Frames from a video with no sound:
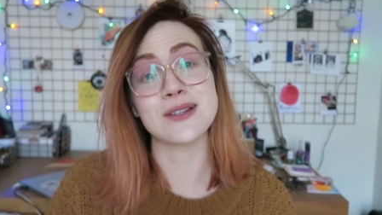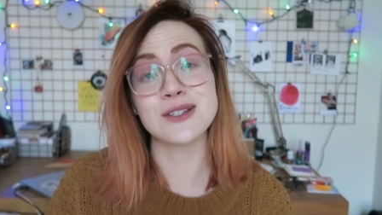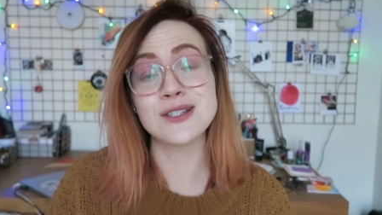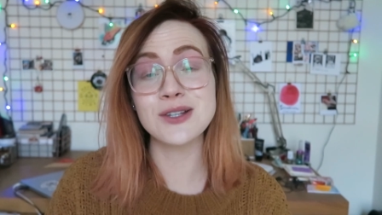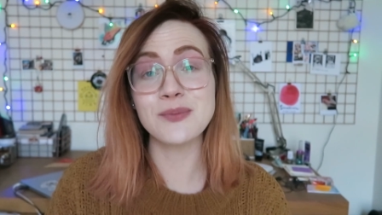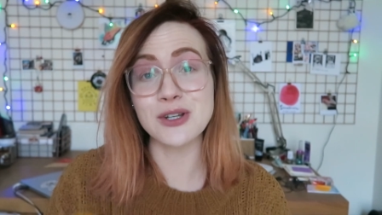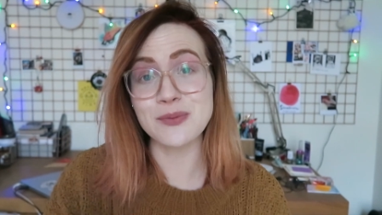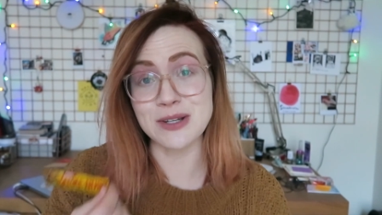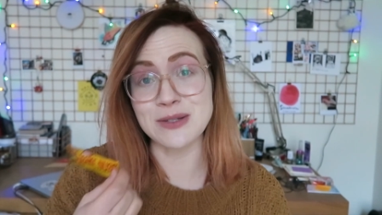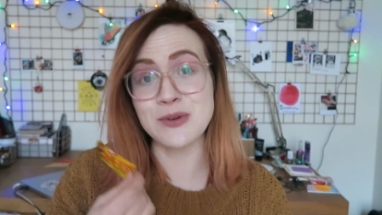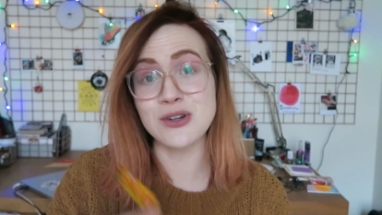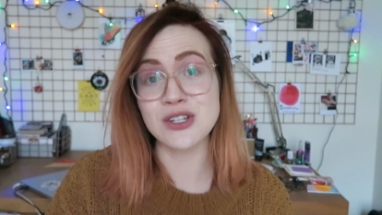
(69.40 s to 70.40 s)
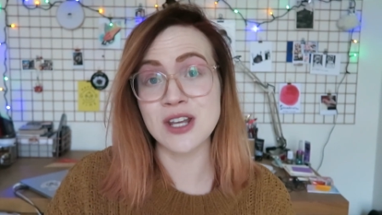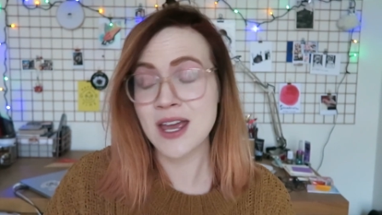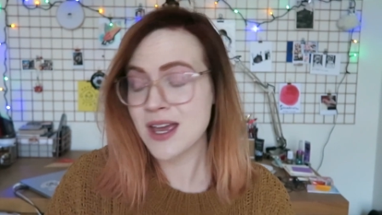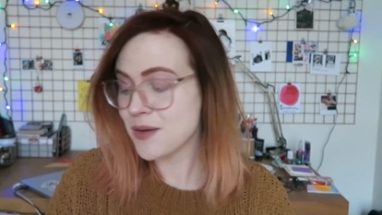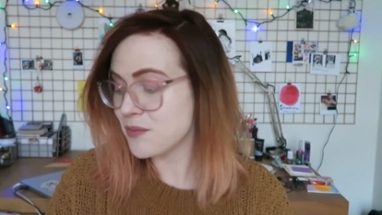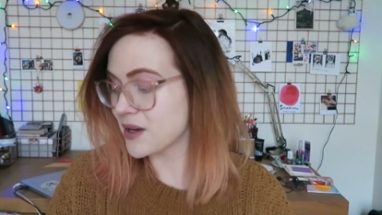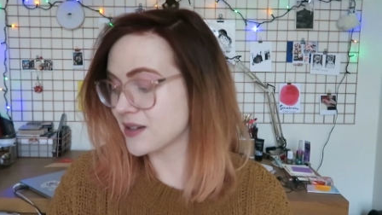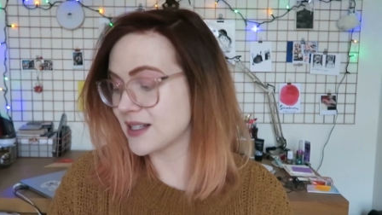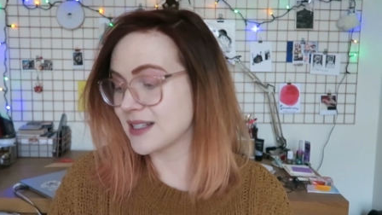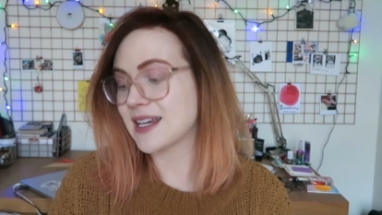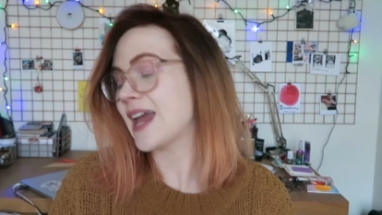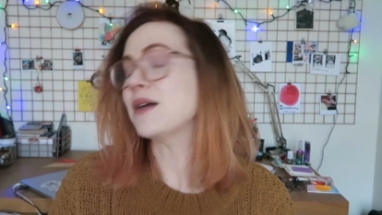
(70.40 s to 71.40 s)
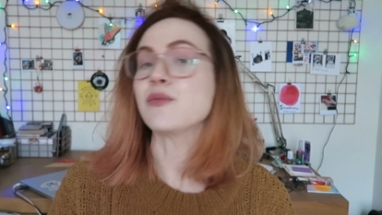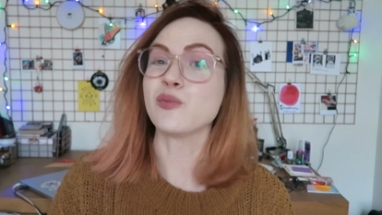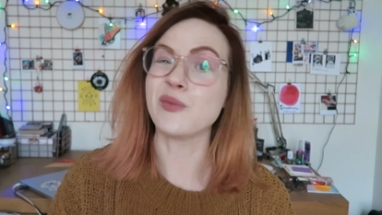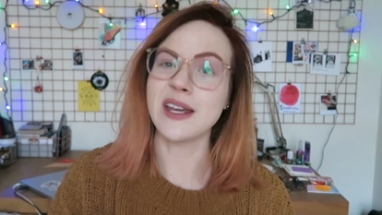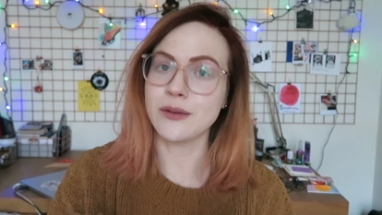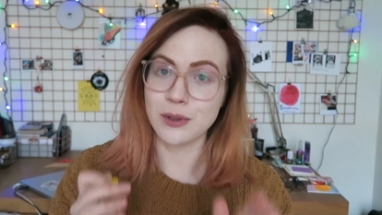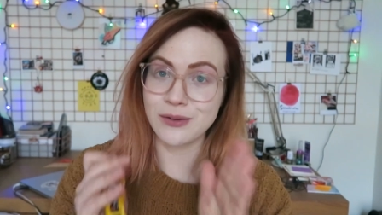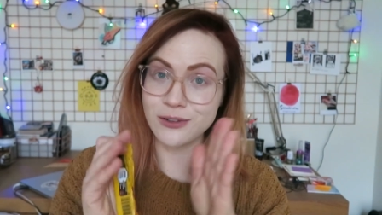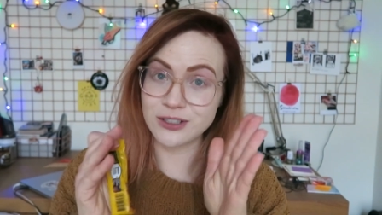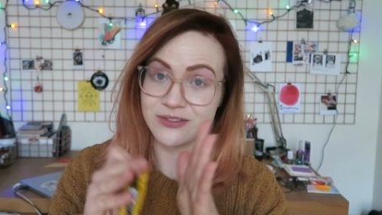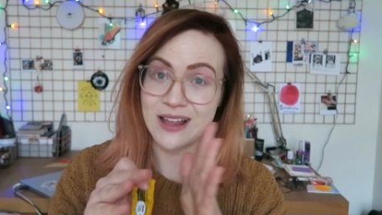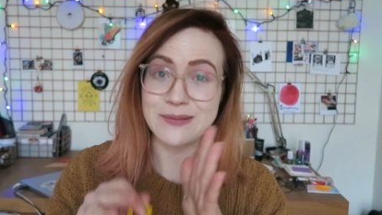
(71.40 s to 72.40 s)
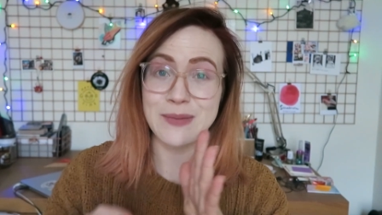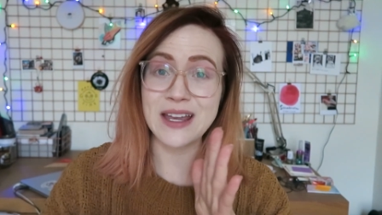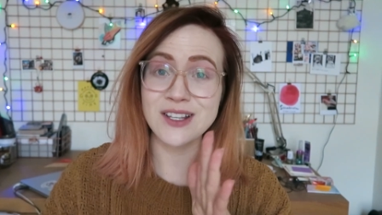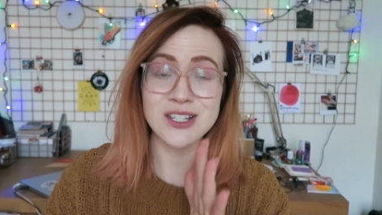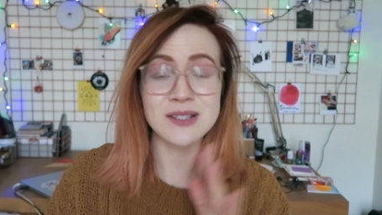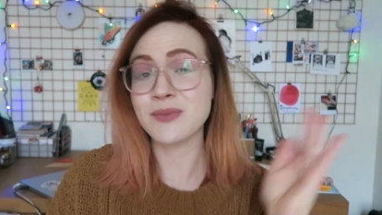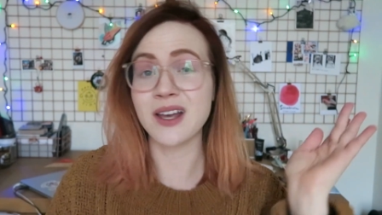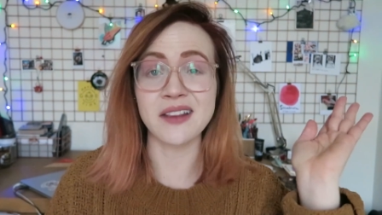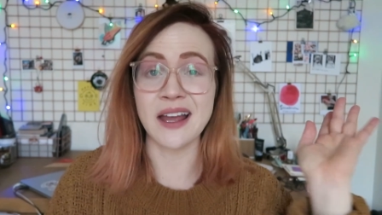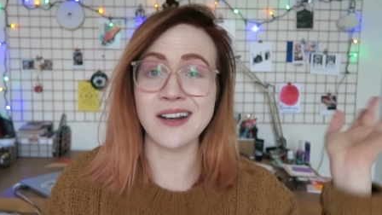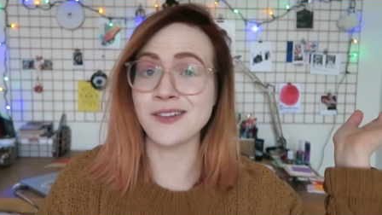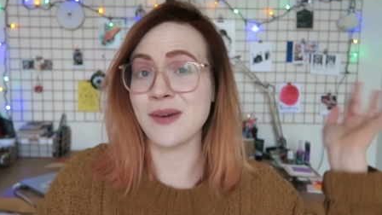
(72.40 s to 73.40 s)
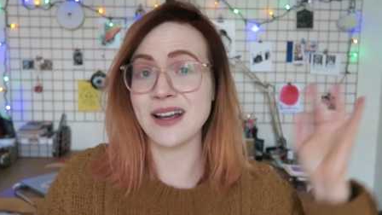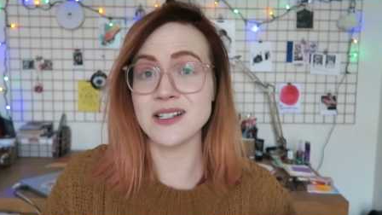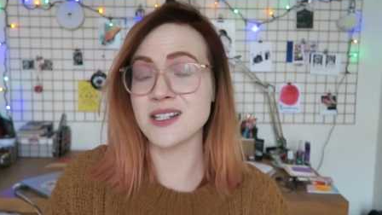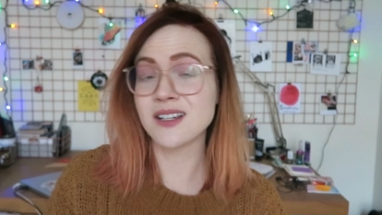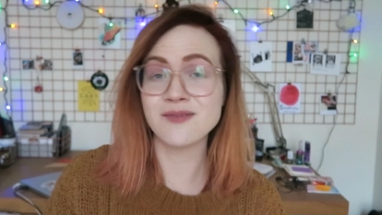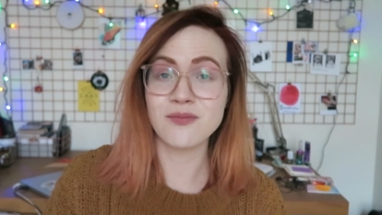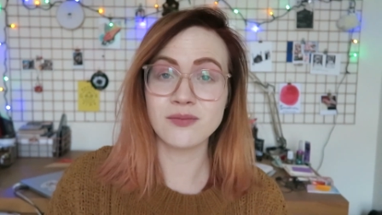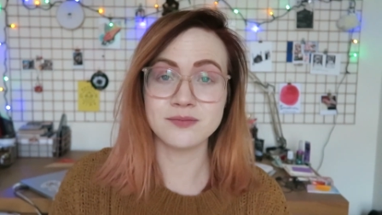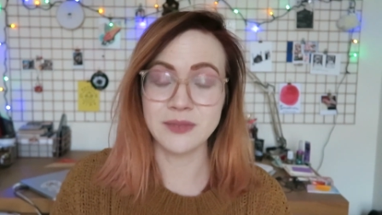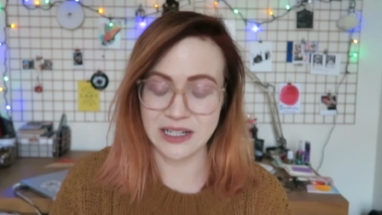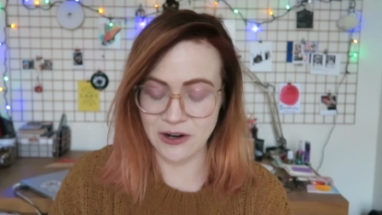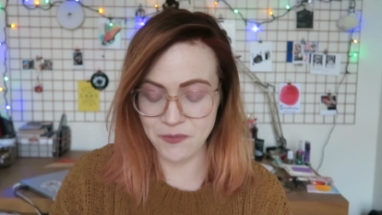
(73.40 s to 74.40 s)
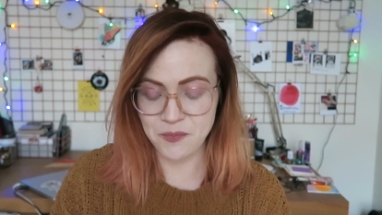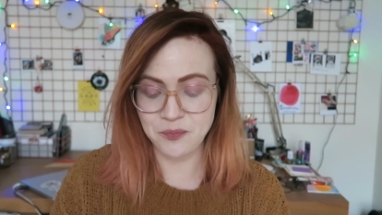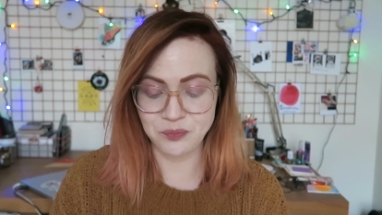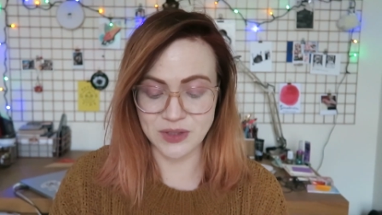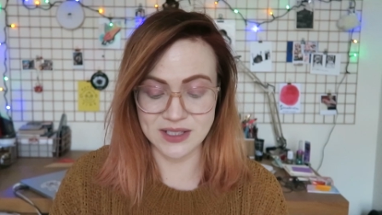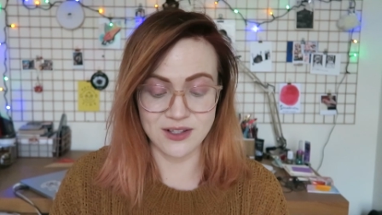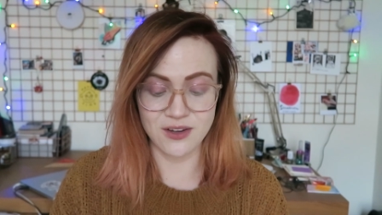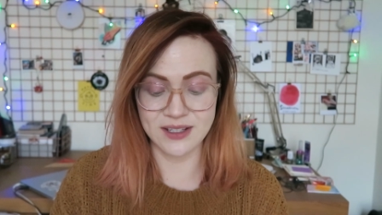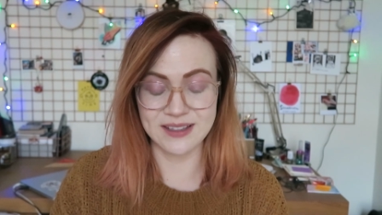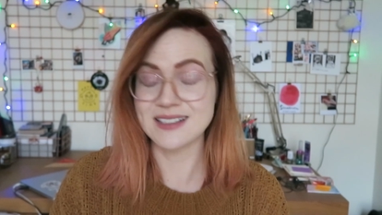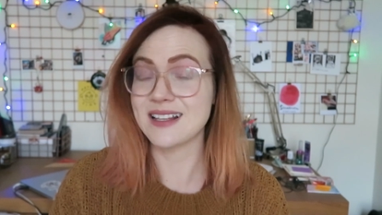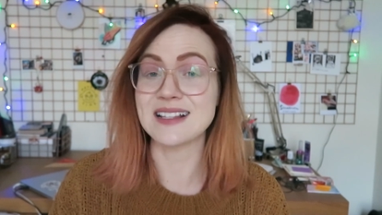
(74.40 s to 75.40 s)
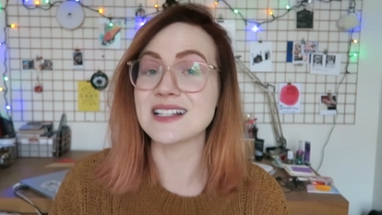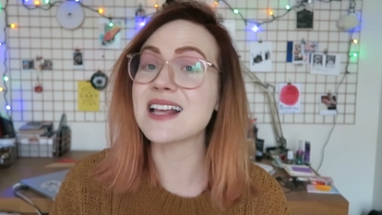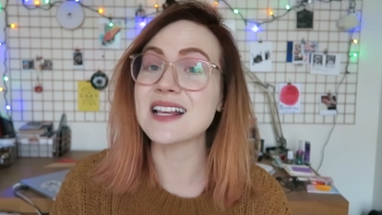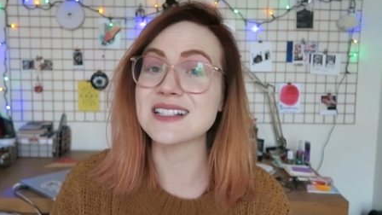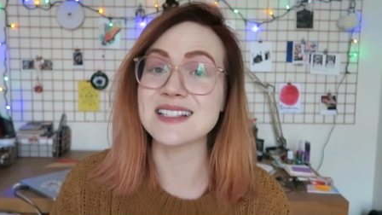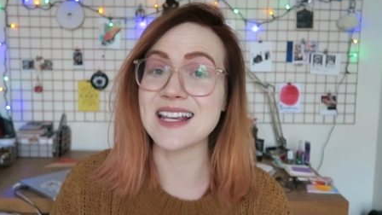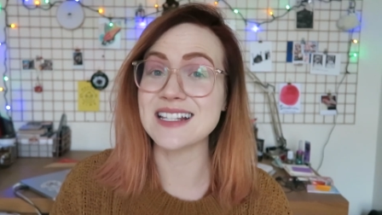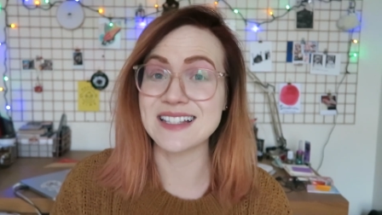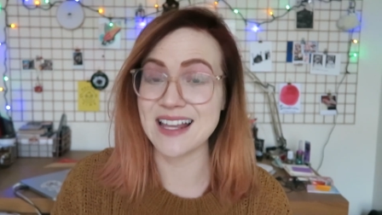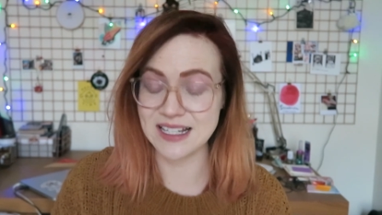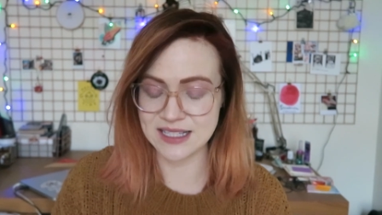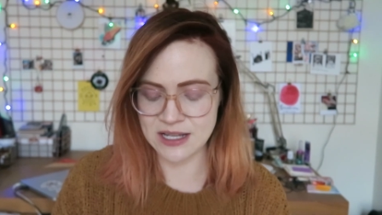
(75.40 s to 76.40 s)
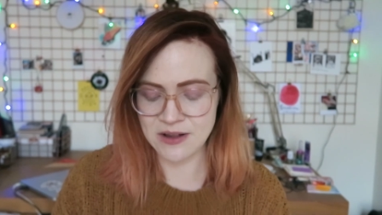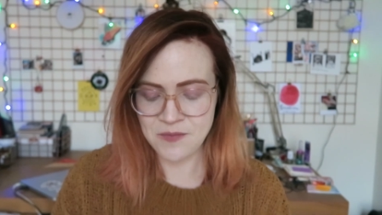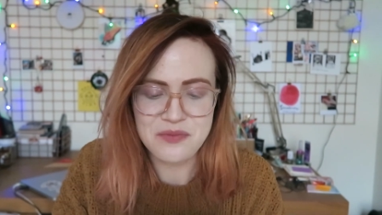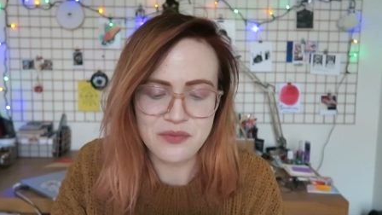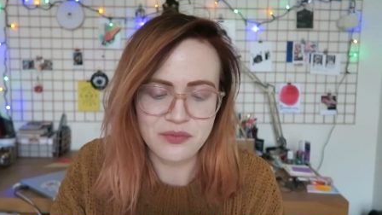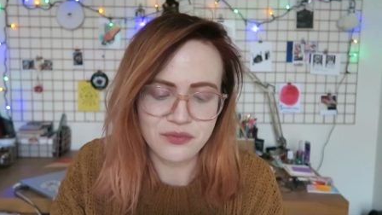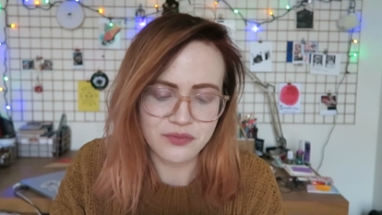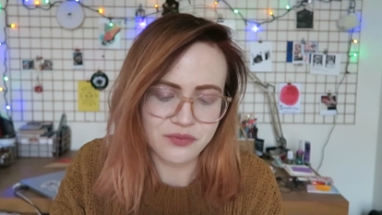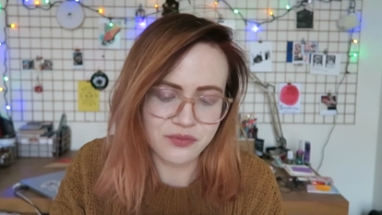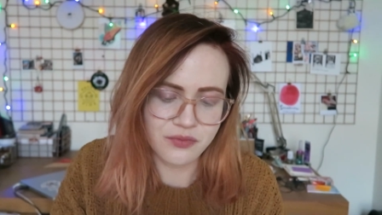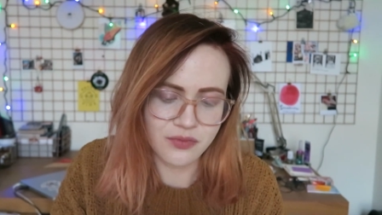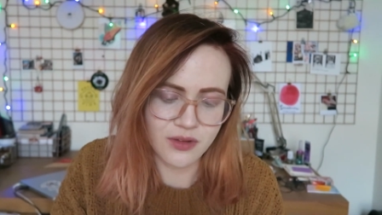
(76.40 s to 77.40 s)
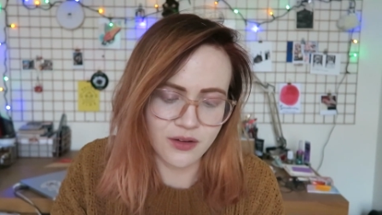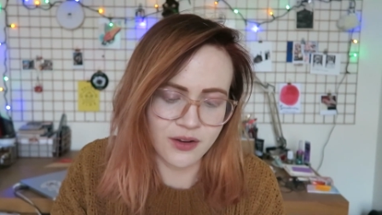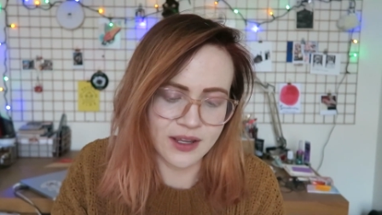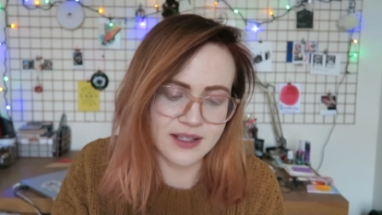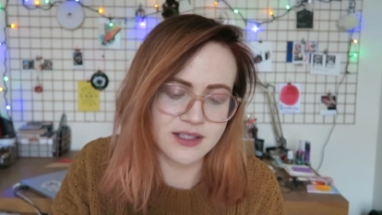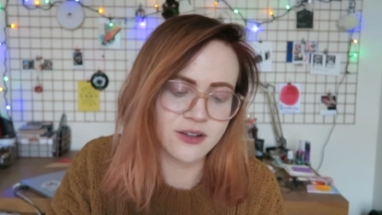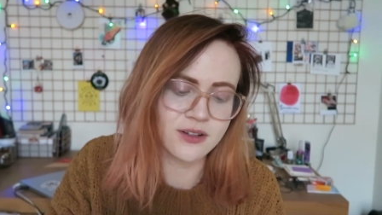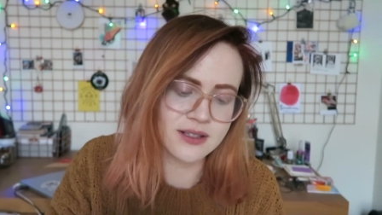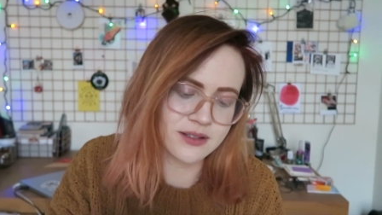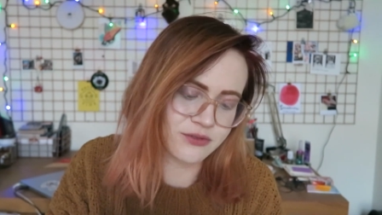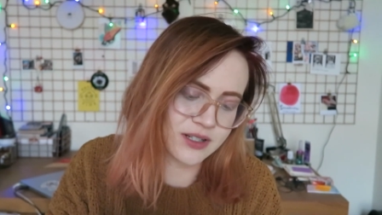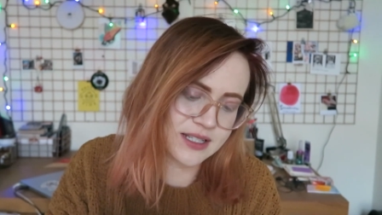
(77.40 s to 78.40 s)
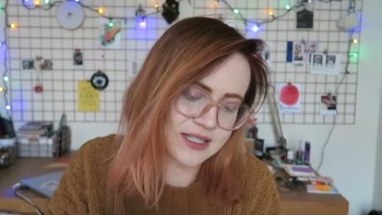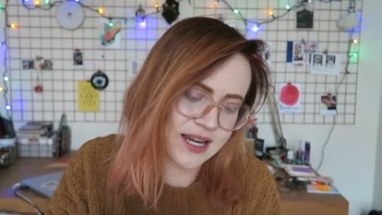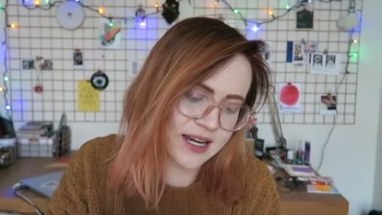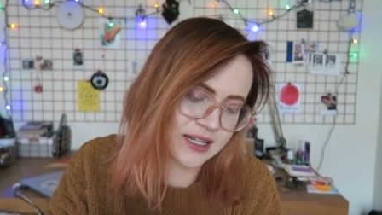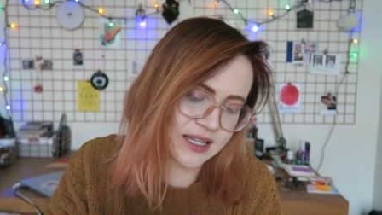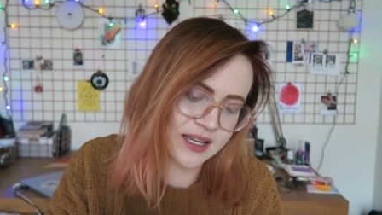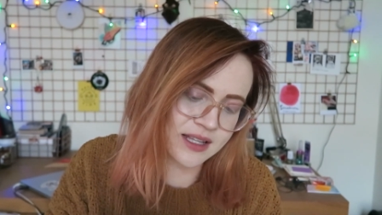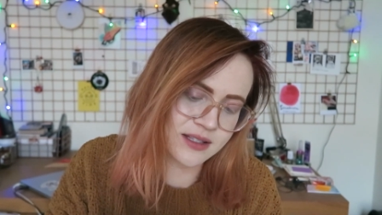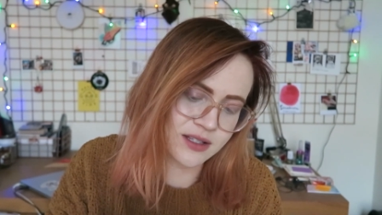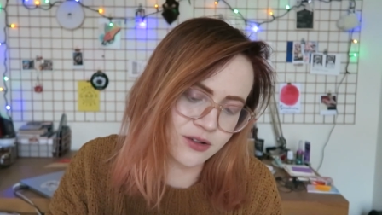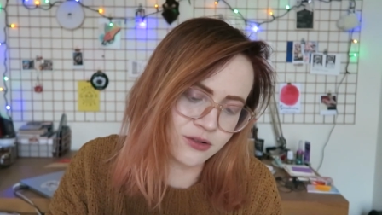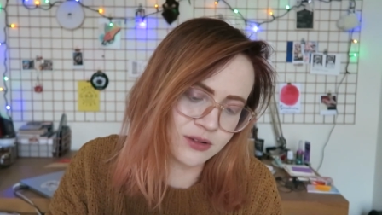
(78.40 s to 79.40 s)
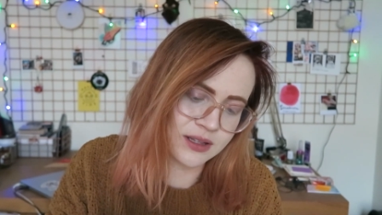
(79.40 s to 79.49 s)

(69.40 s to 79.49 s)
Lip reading: super duper smooshed because it came in one of those flat packages, but I don't mind, you know, as long as it tastes nice. Okay, so it's really tiny. It's